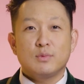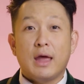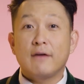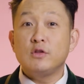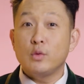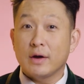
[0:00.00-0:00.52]

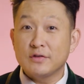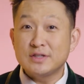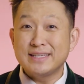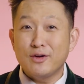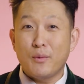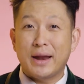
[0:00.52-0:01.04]
Have you ever
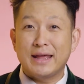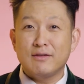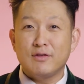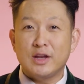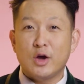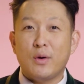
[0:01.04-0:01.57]
seen a wedding
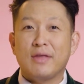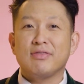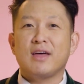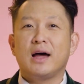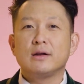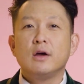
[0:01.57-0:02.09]
video and
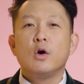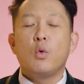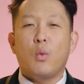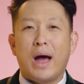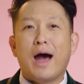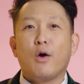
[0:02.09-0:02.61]
thought,
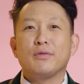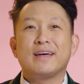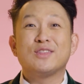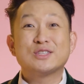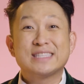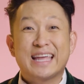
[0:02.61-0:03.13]
wow,
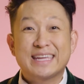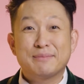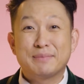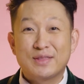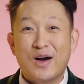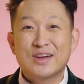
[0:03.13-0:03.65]
that looks like
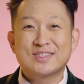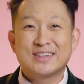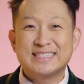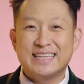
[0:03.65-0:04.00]
it belongs on